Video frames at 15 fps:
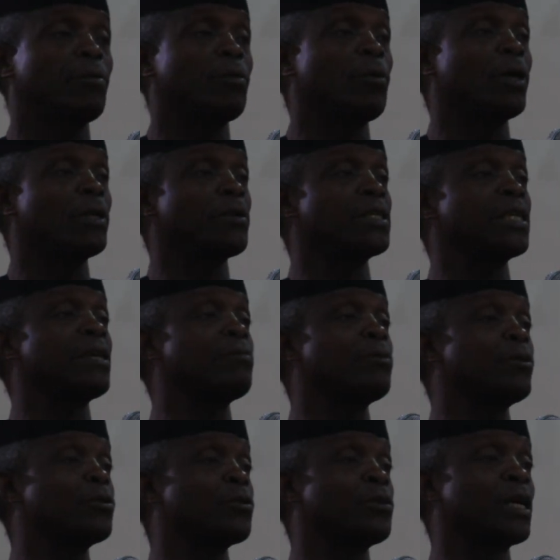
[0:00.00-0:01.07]
We were not
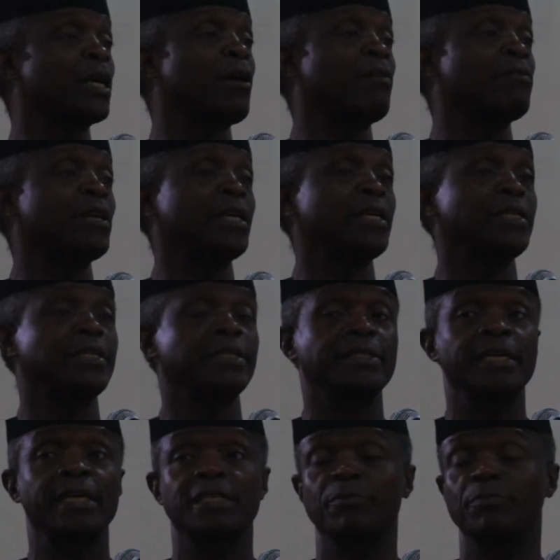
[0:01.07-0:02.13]
able to recover
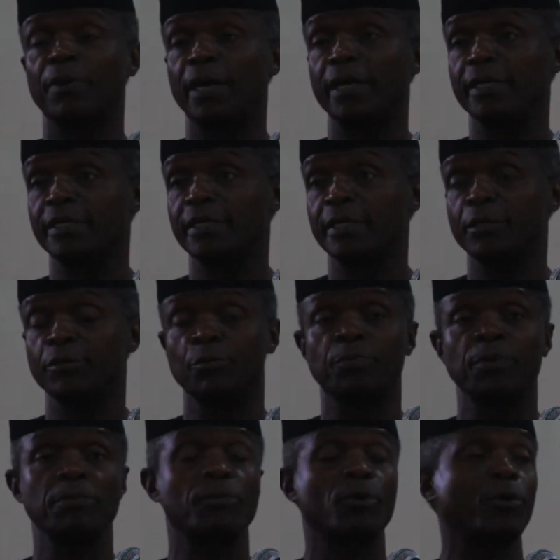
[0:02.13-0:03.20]
it despite the
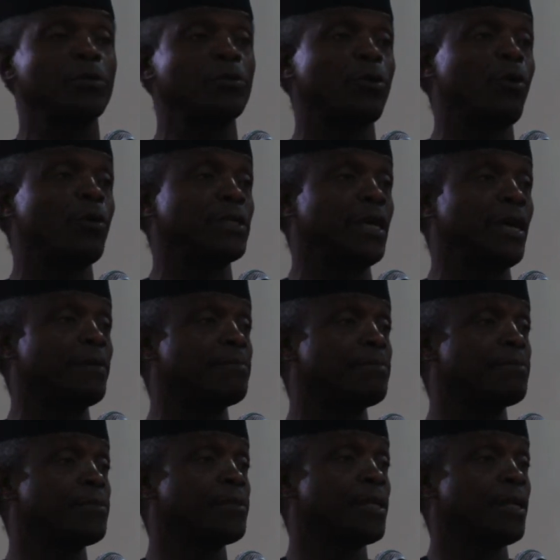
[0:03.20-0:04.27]
Supreme Court's order
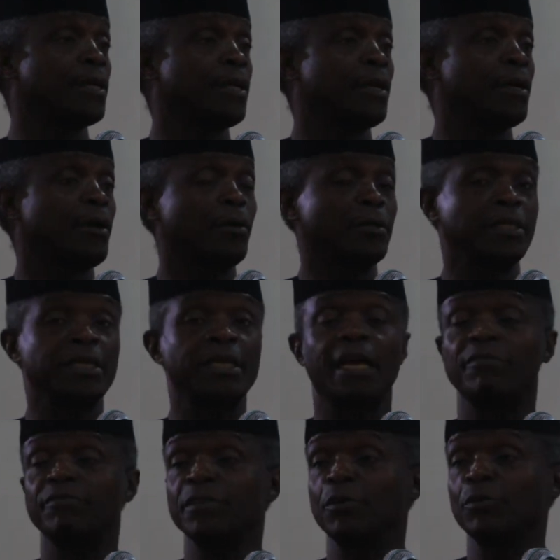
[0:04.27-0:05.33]
until
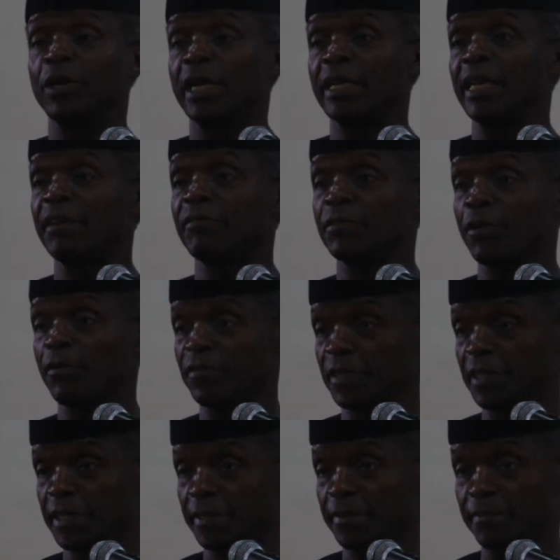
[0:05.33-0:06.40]
after we had left
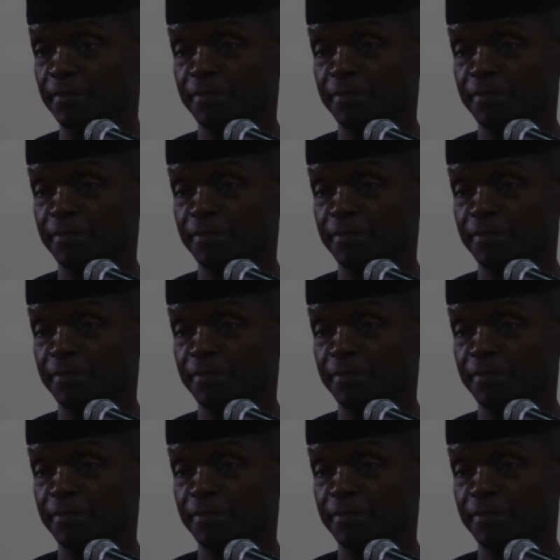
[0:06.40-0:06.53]
office.